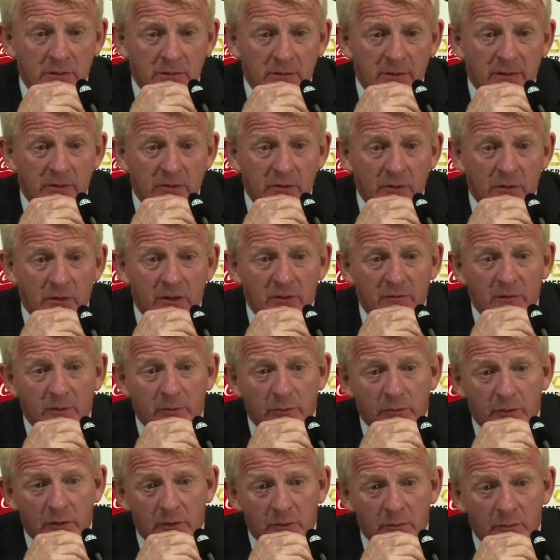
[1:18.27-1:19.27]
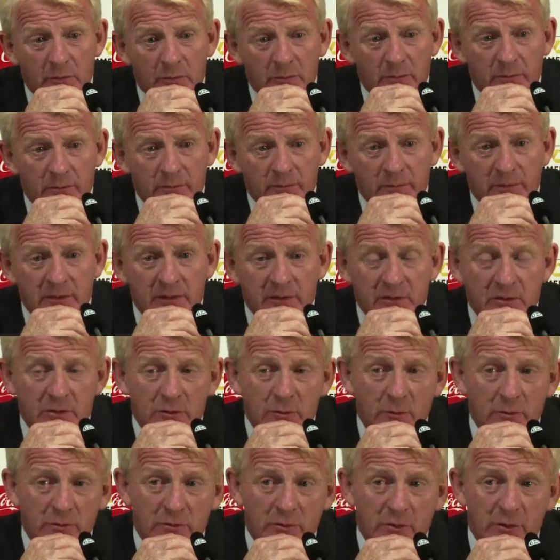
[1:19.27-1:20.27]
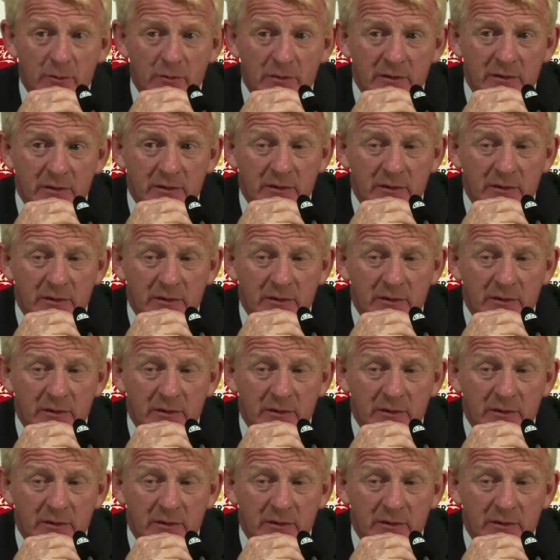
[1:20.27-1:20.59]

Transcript: then you'll have a problem. That's always going to be the